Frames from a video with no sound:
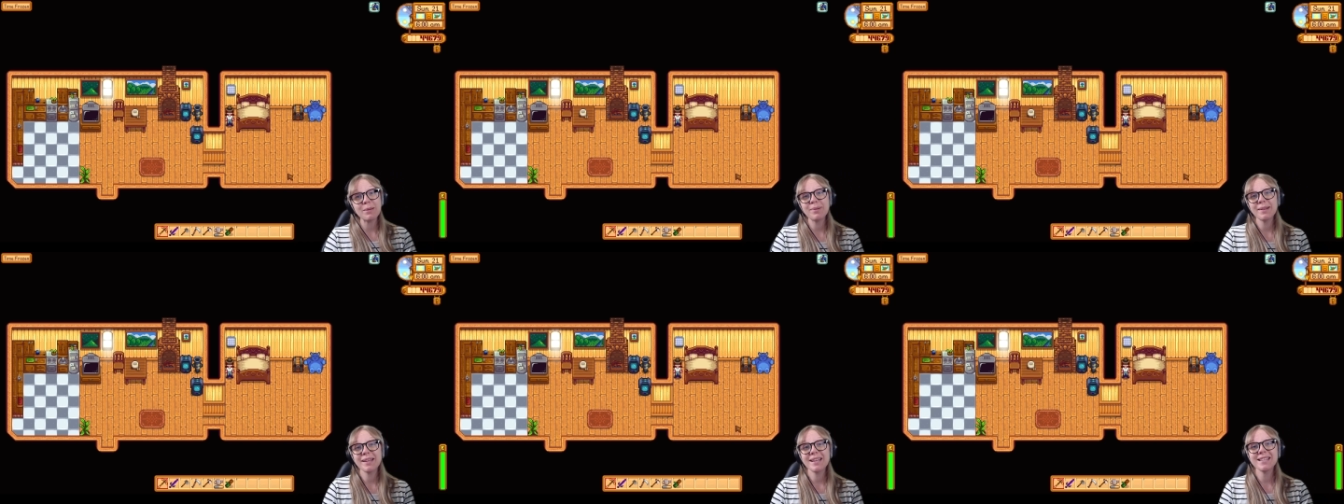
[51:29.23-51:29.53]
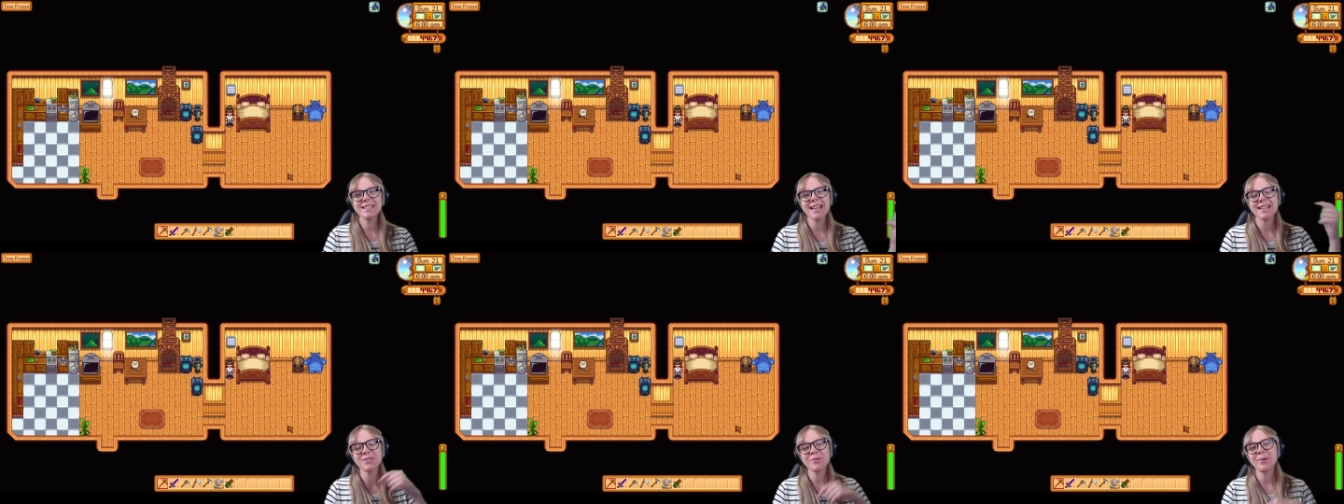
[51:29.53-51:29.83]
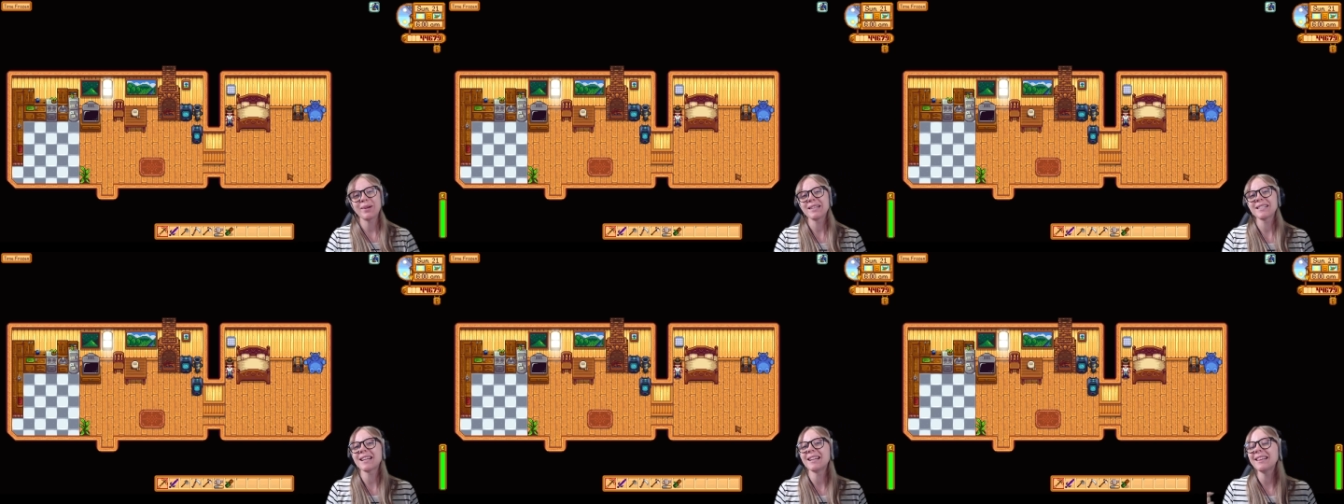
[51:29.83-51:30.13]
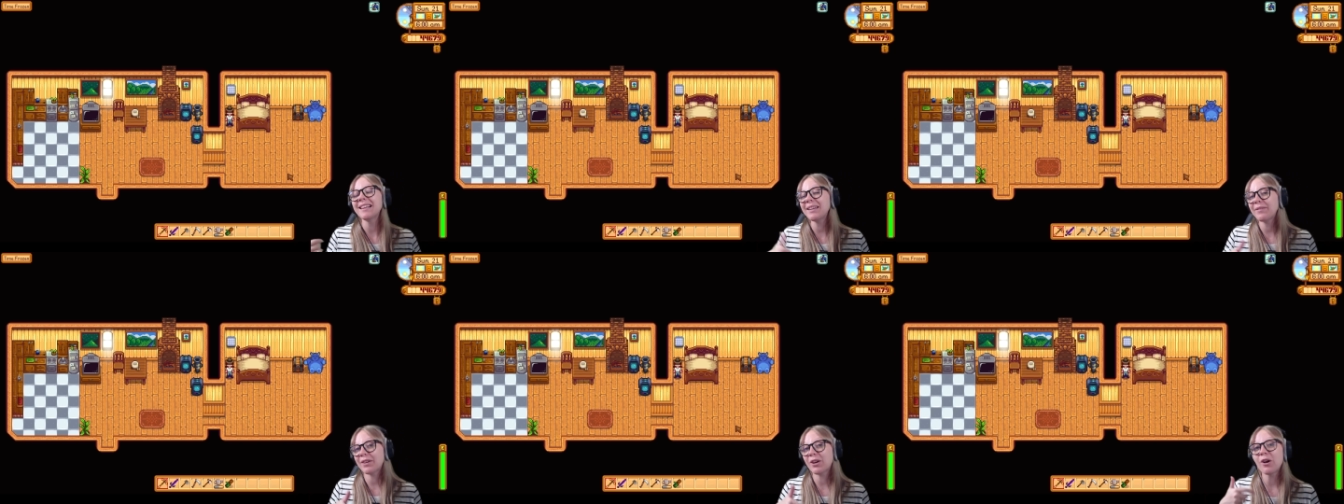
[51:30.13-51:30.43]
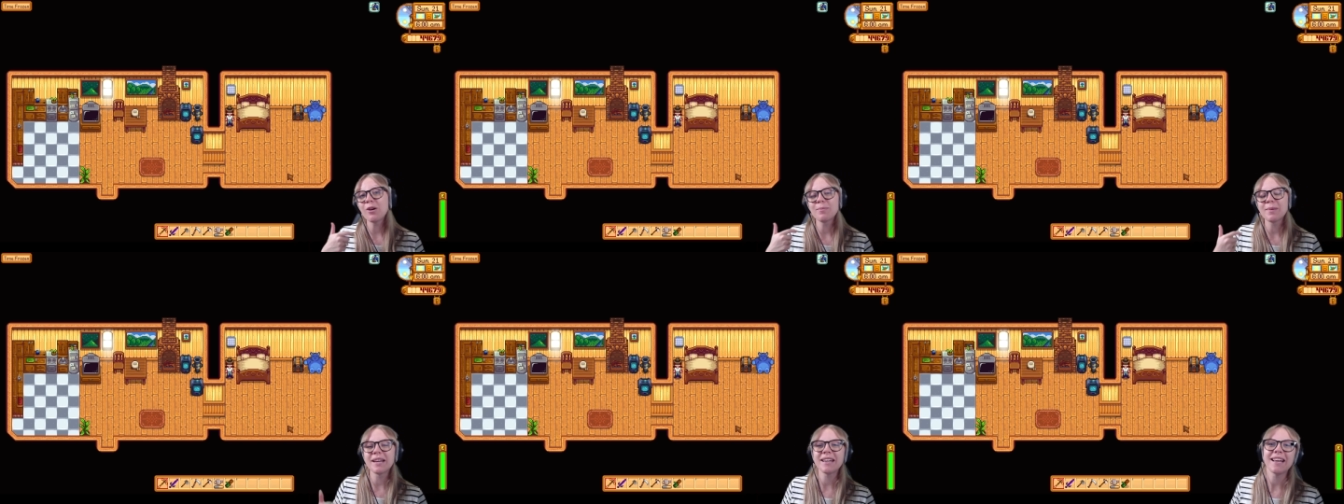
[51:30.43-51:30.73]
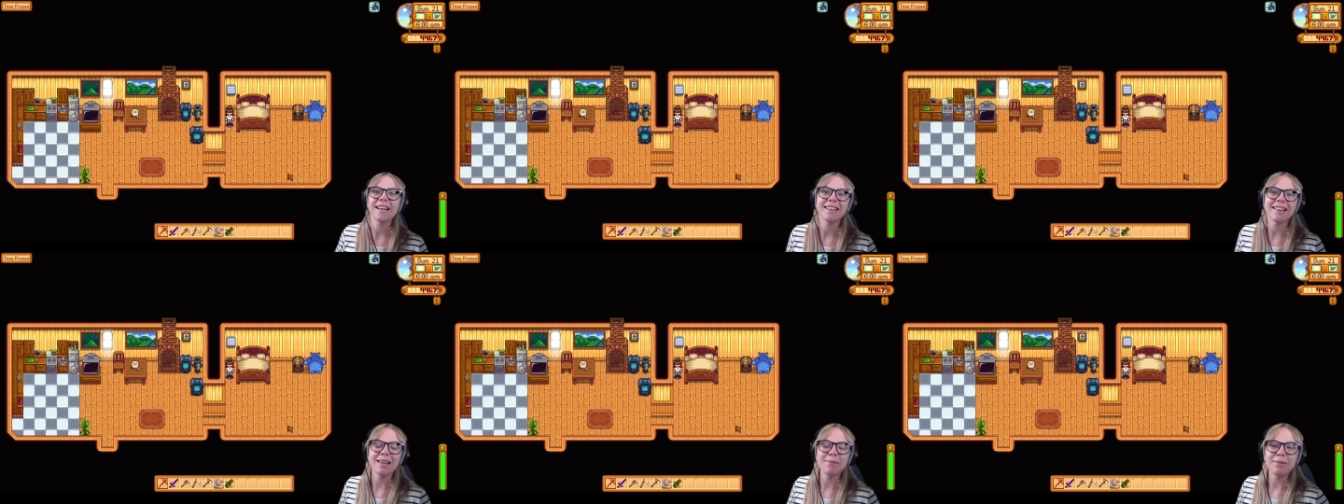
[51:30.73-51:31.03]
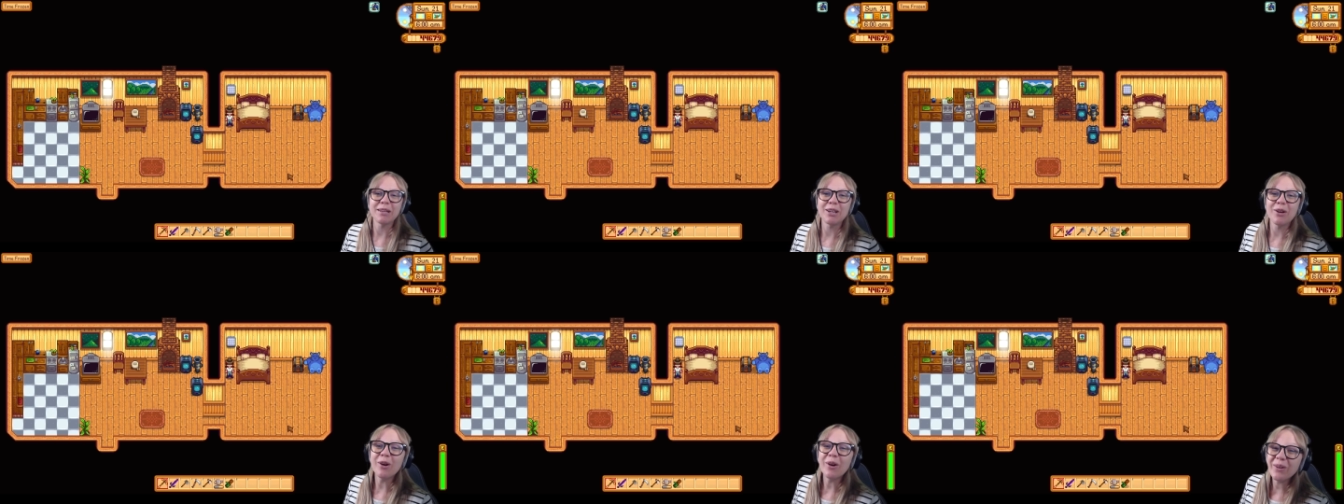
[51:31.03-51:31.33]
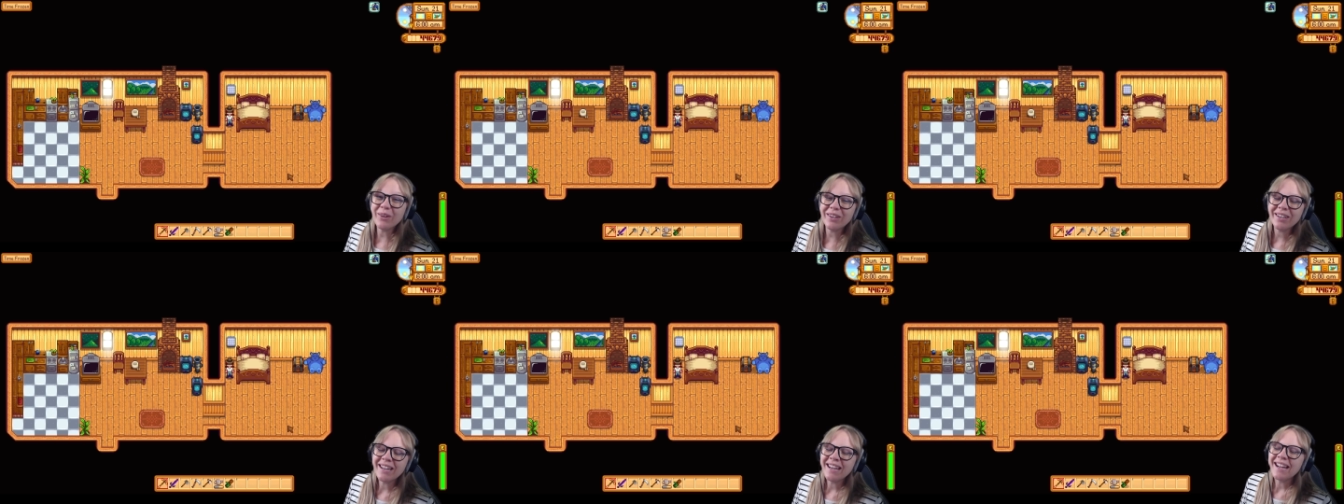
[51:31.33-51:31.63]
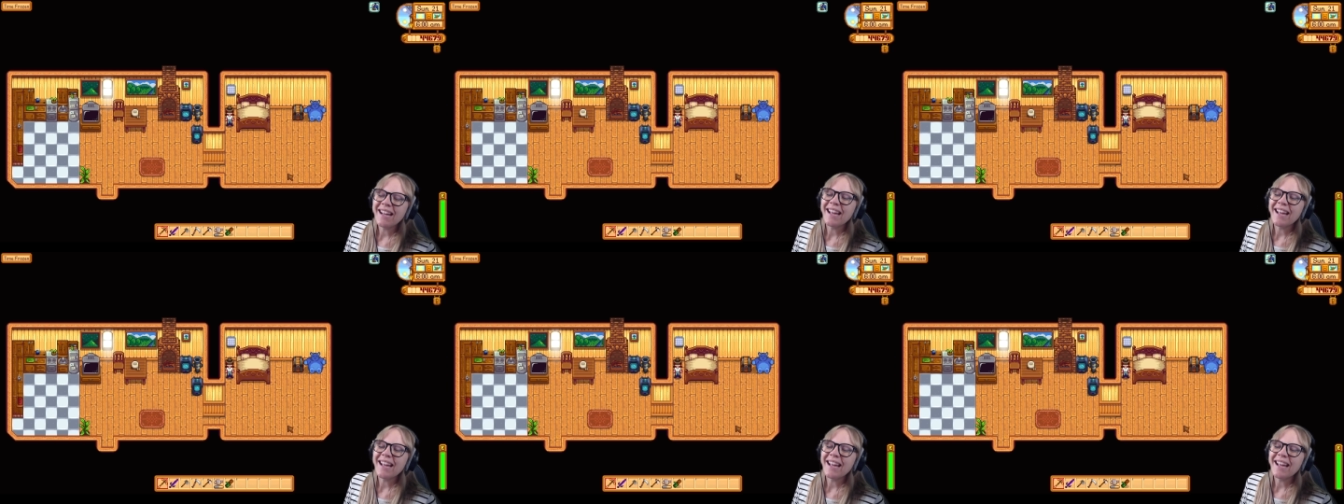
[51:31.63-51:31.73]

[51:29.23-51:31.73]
please, as always, leave a comment and let me know.